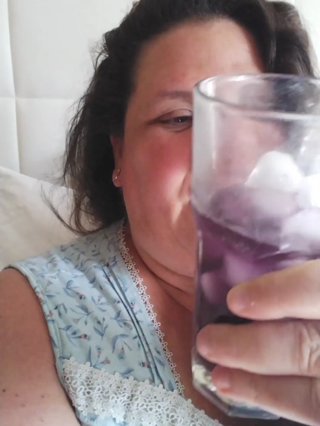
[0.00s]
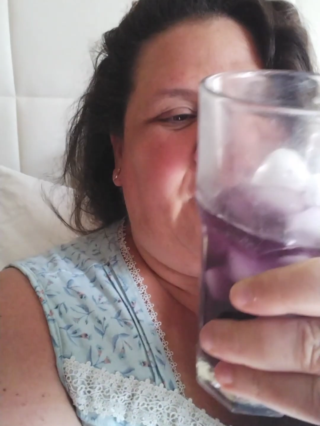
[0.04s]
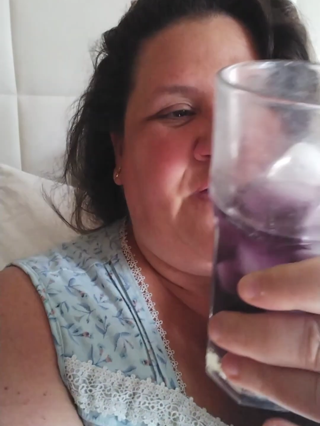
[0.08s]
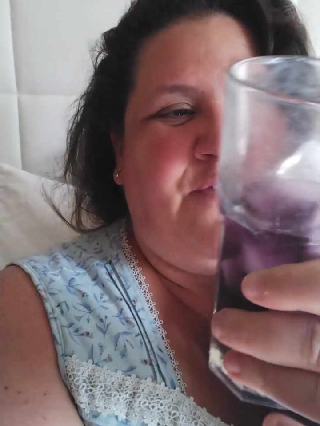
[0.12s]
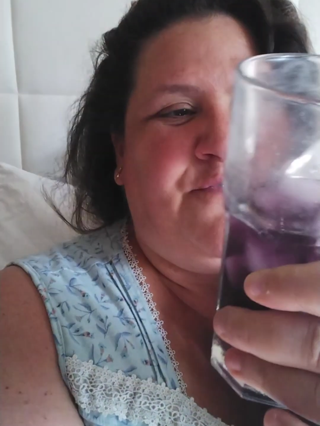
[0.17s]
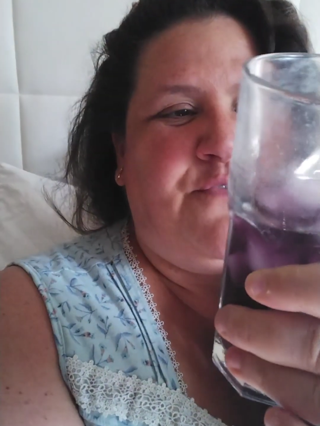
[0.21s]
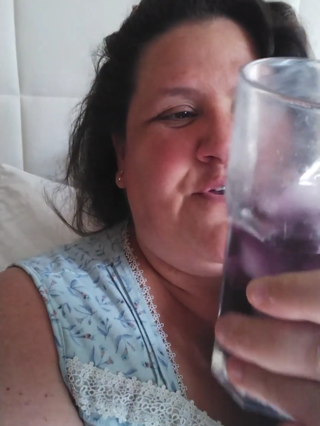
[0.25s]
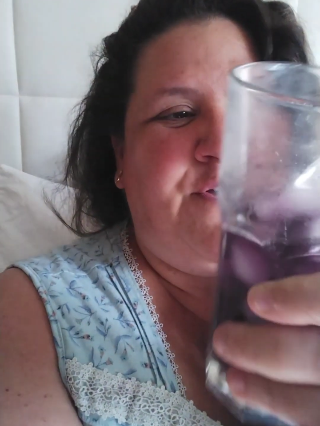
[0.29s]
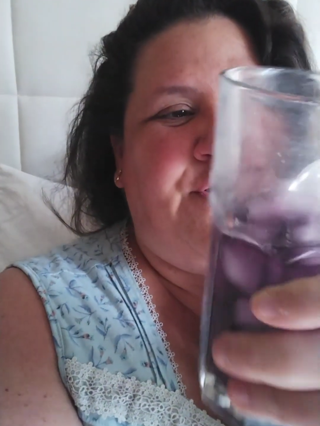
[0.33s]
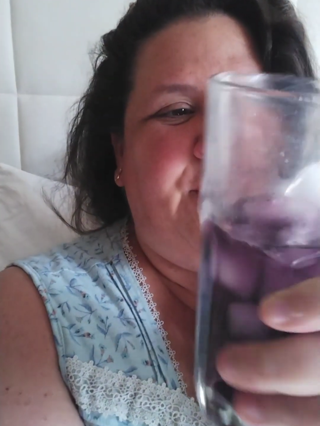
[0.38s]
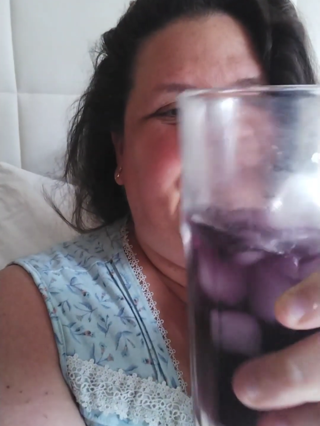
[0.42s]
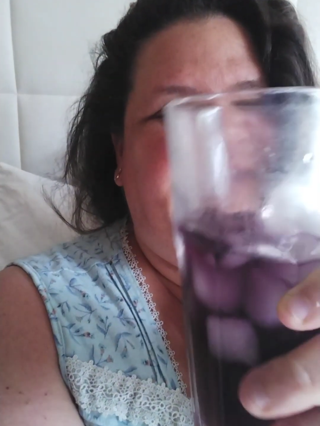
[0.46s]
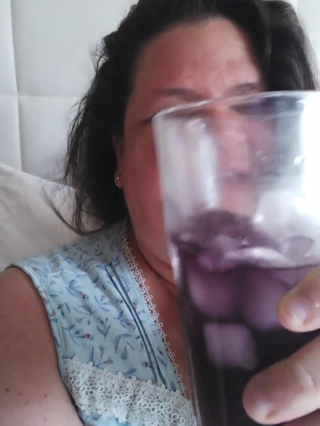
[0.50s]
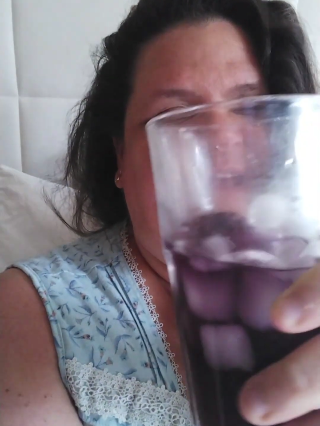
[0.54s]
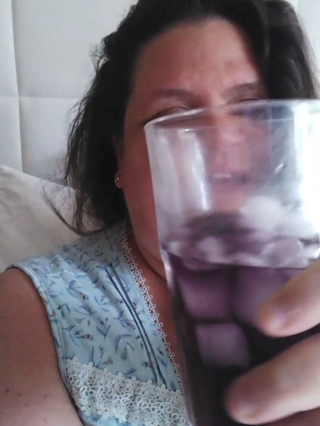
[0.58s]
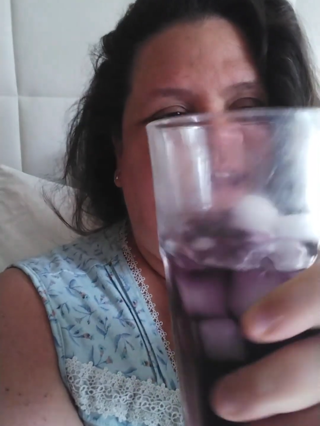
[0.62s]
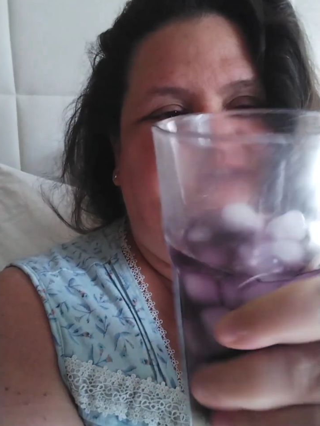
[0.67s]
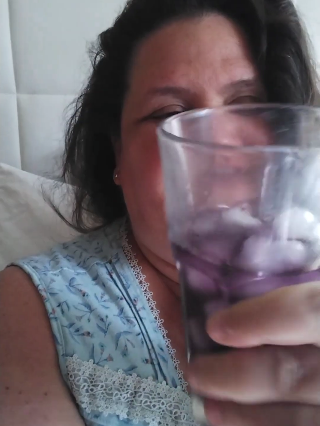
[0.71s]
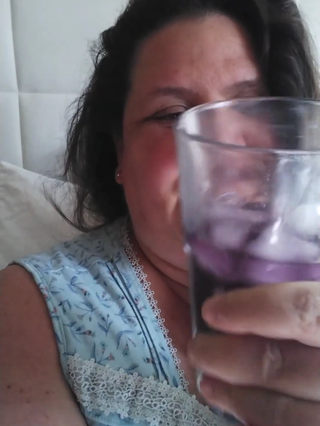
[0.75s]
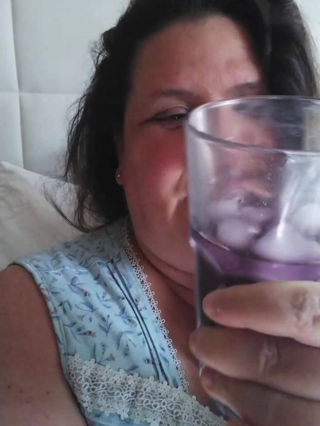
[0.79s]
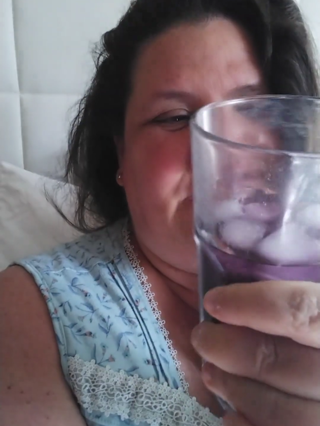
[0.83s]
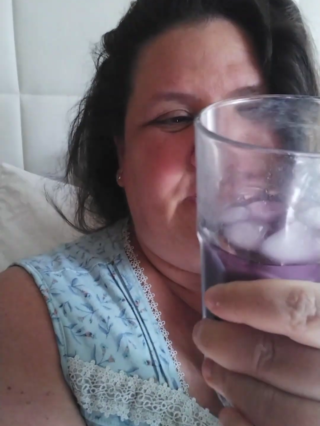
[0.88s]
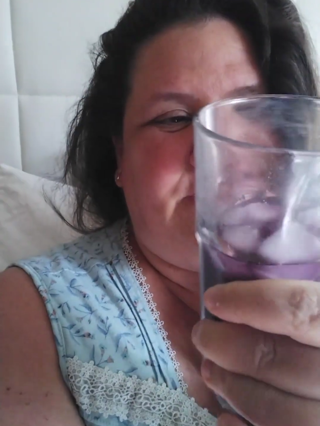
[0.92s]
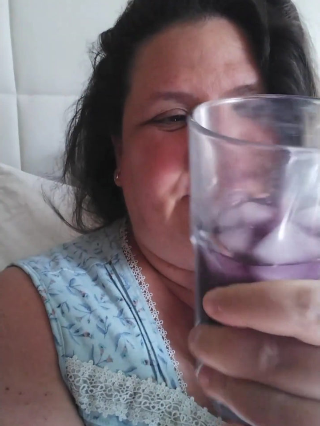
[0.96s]
I wanted to
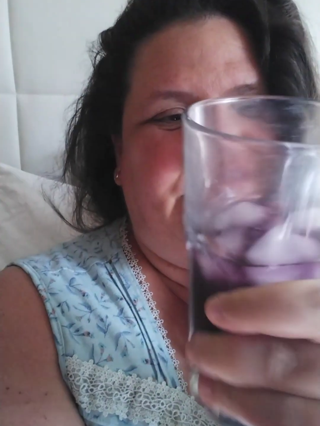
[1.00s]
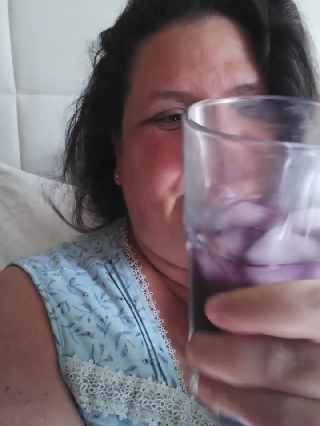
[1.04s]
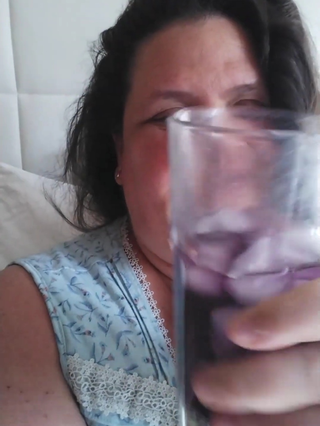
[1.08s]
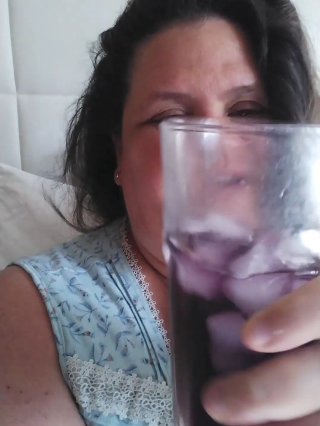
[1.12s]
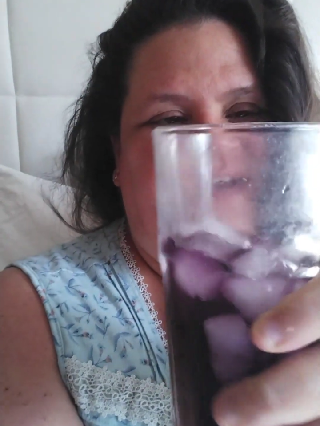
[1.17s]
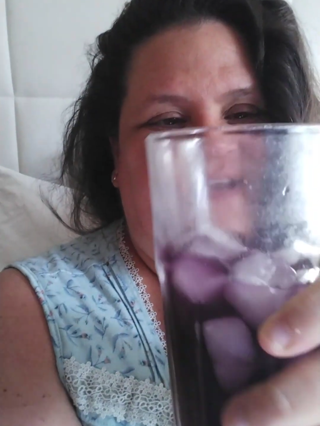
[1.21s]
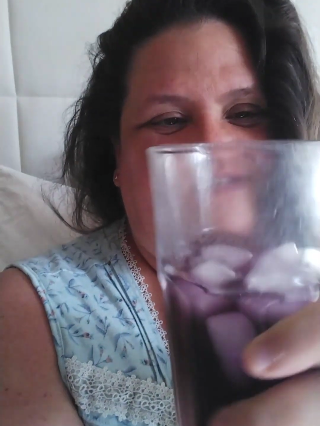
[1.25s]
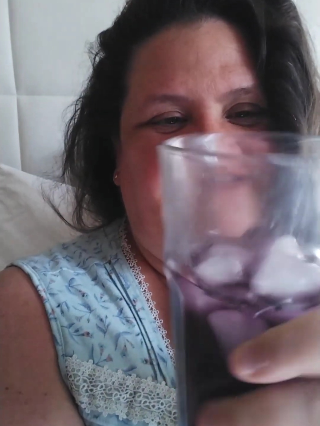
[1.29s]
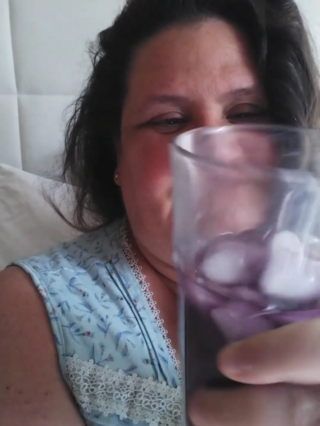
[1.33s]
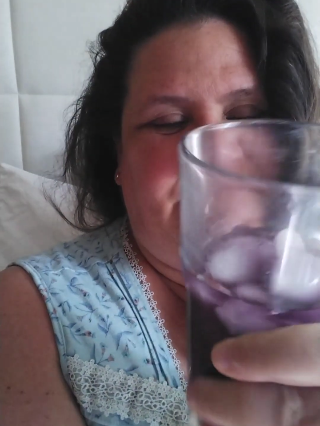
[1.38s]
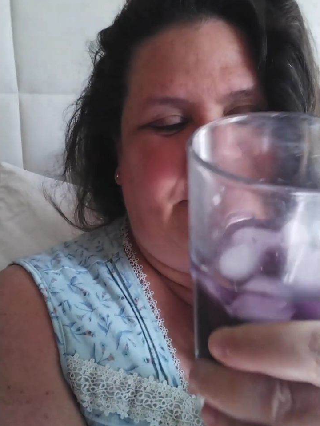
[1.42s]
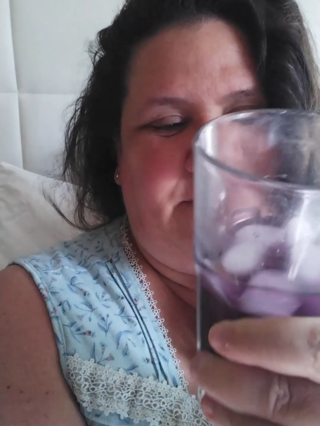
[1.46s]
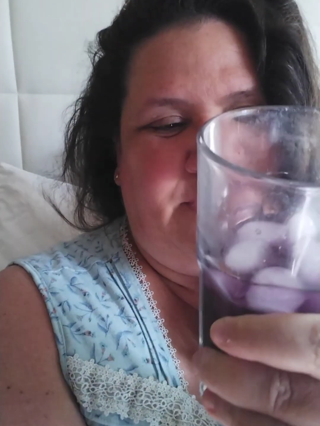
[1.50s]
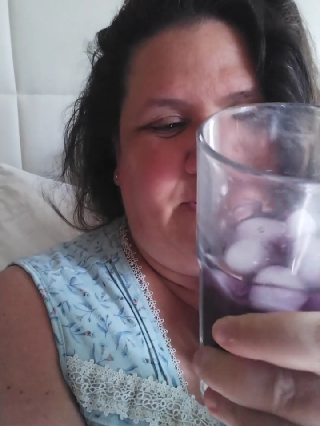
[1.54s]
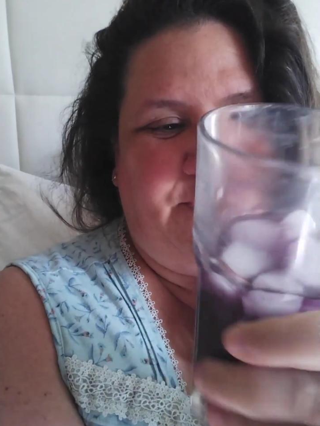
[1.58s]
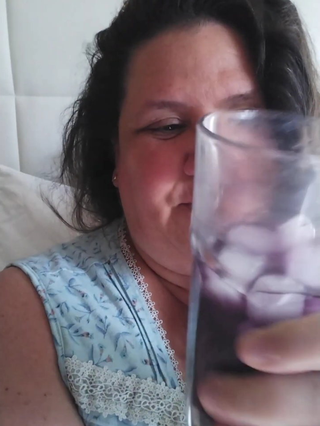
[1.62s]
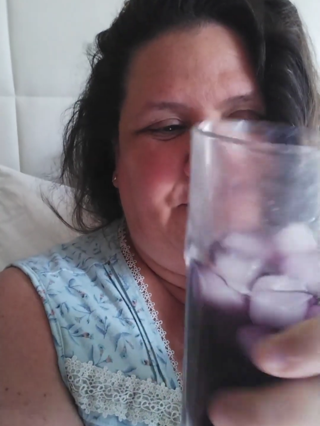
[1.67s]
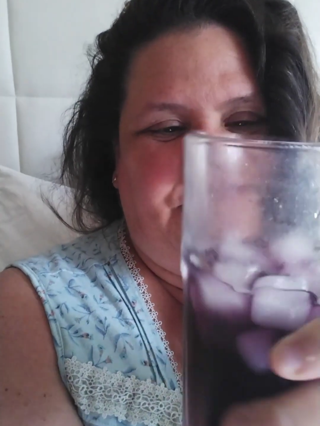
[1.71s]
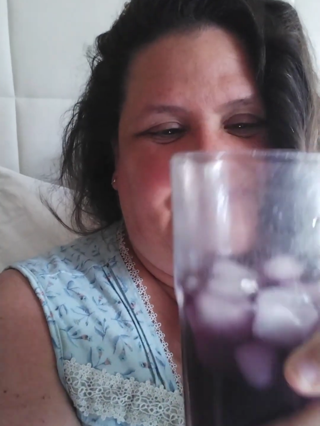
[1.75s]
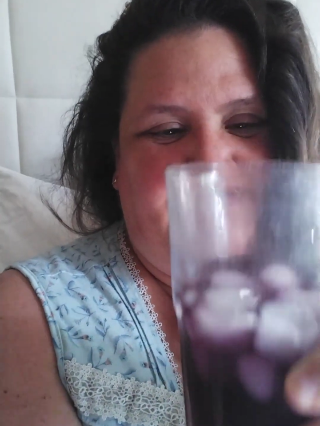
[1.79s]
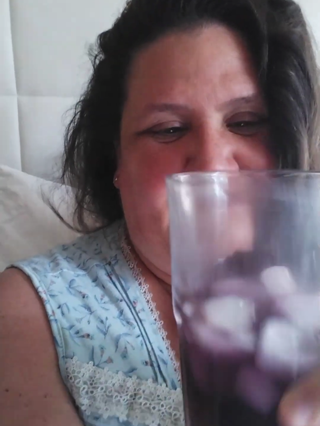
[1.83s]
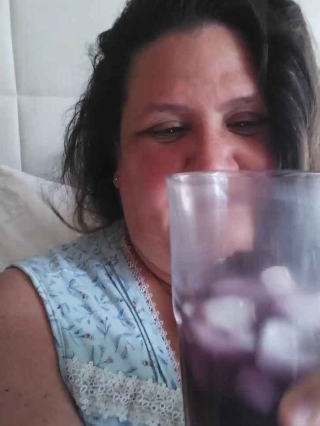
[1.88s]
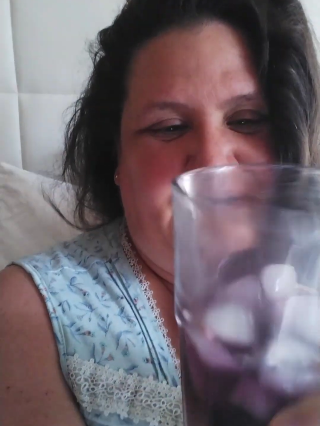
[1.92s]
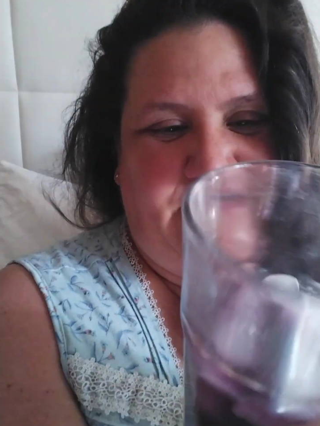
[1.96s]
get lots of ice for my
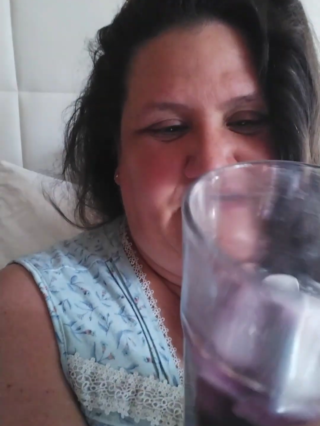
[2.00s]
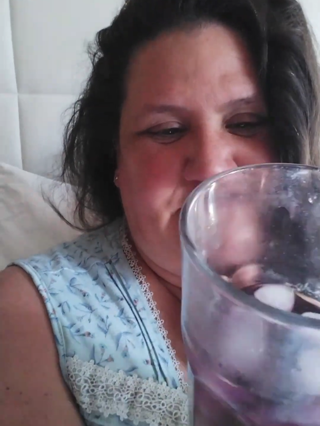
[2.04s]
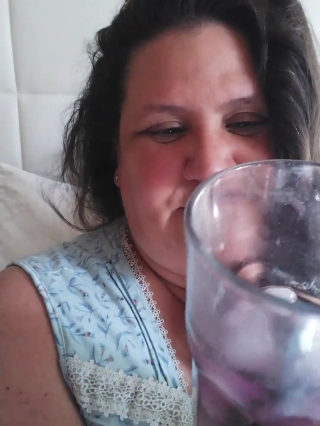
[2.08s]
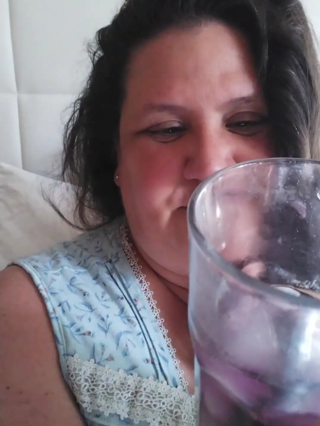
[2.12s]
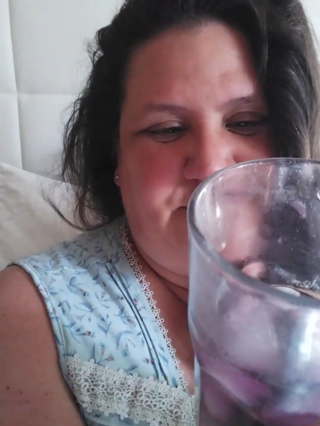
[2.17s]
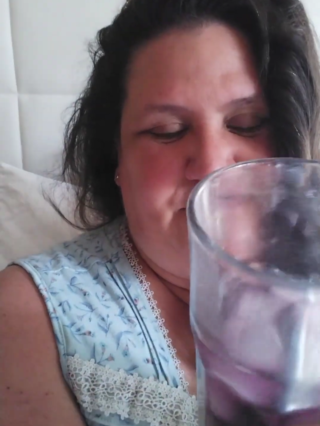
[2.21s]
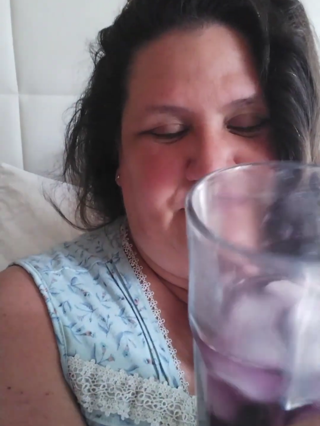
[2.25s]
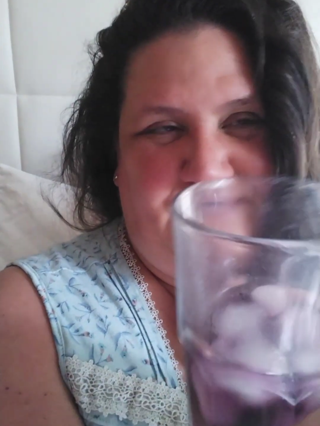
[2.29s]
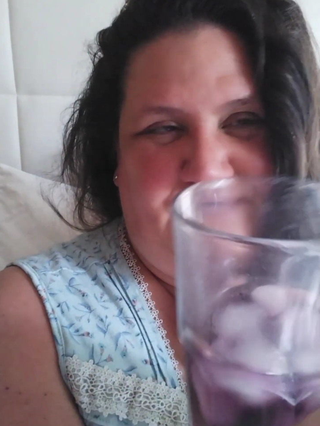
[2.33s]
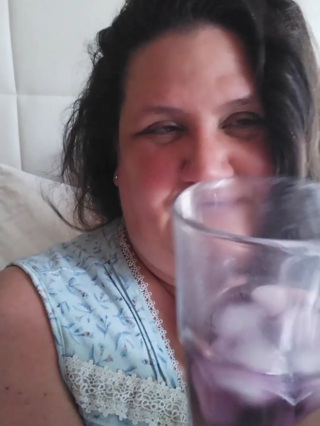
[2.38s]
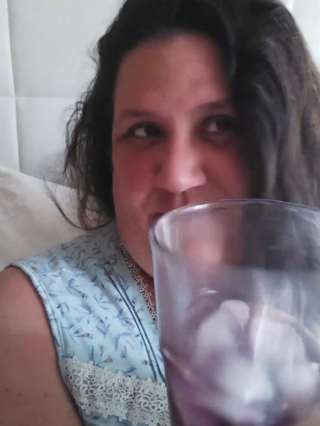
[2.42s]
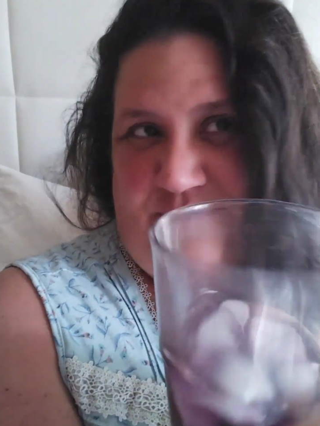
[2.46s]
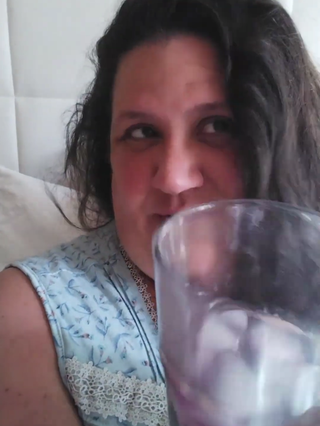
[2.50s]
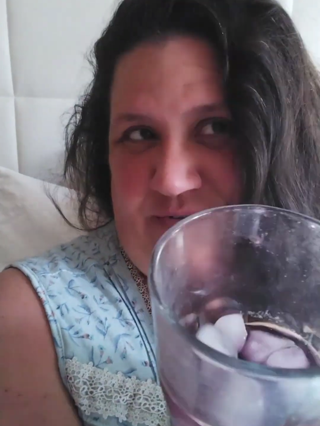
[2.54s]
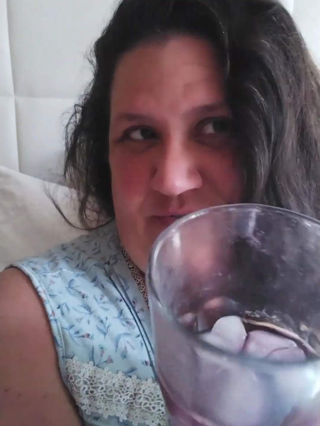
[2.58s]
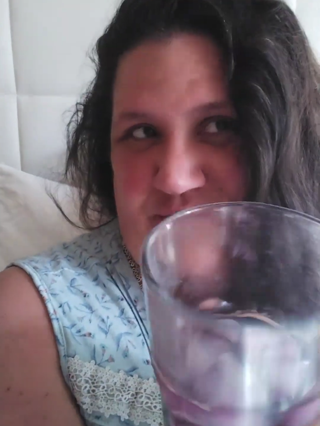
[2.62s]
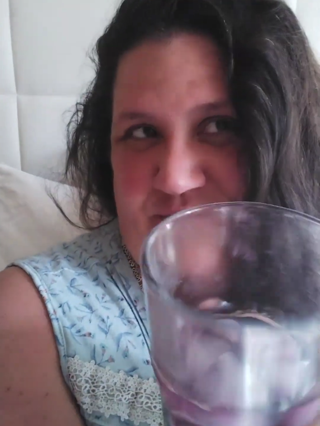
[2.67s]
drink, so I went and got